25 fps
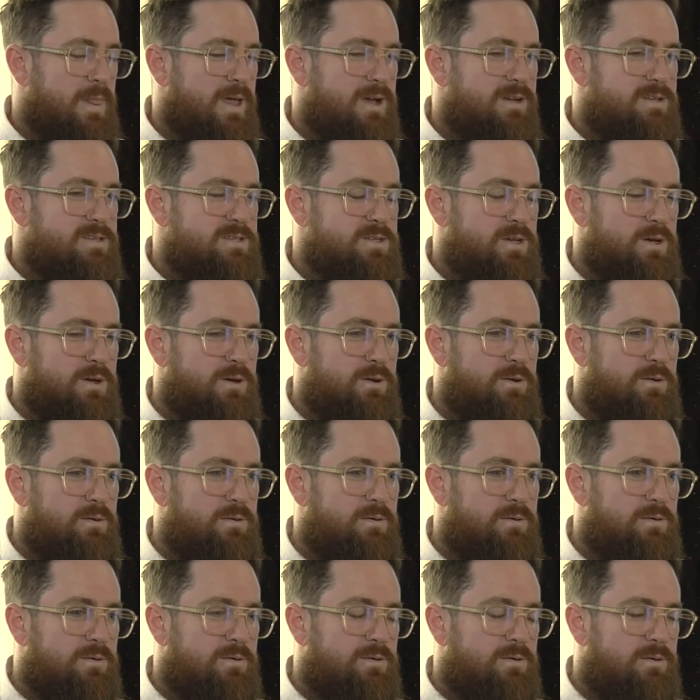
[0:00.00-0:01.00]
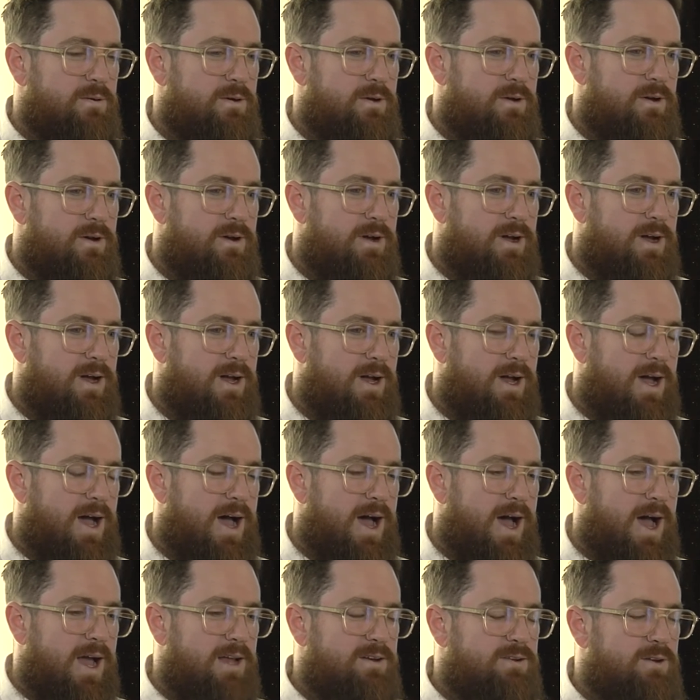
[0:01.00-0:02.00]
So
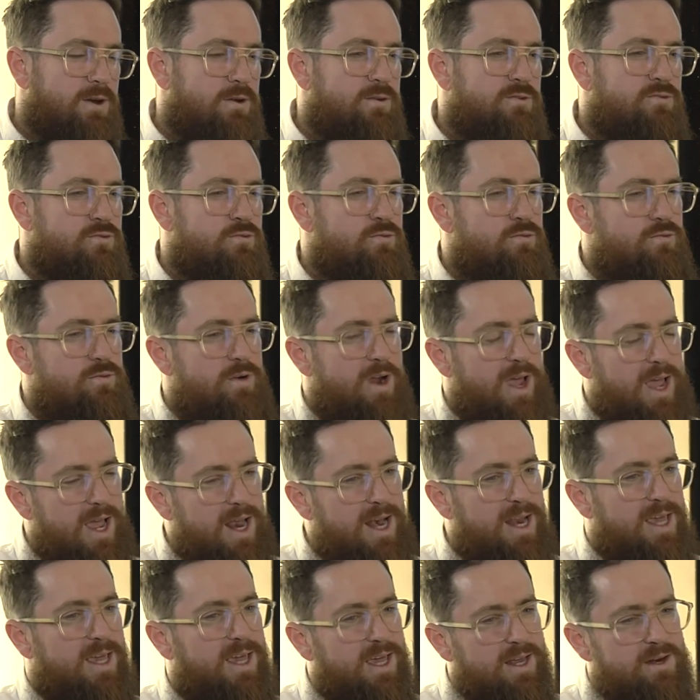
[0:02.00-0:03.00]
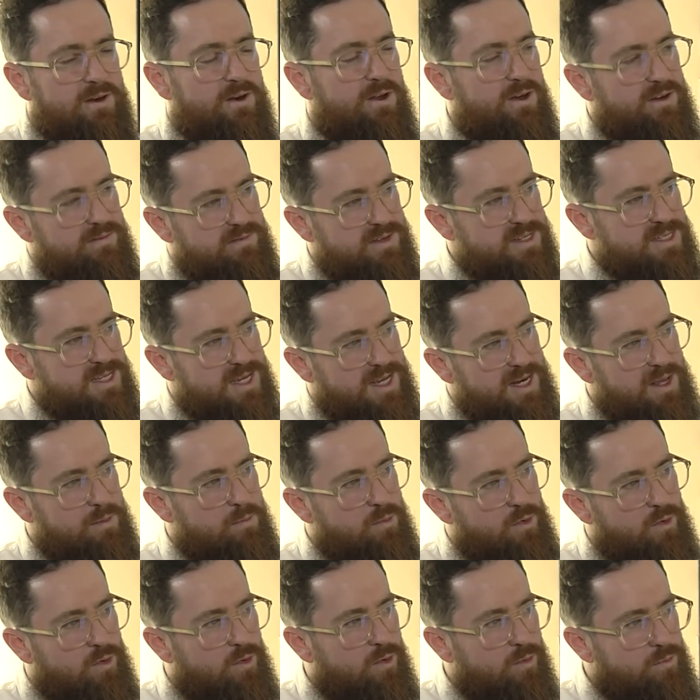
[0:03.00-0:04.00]
I don't really get nervous
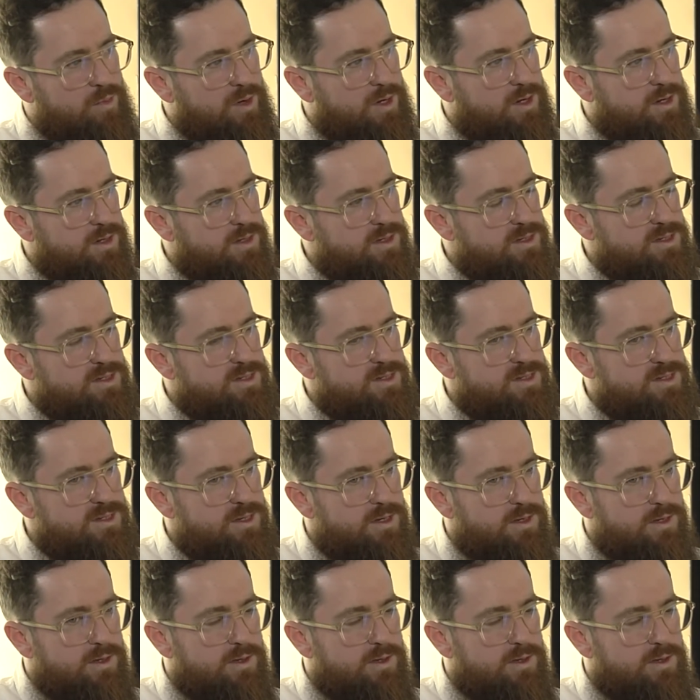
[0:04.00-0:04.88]
anymore because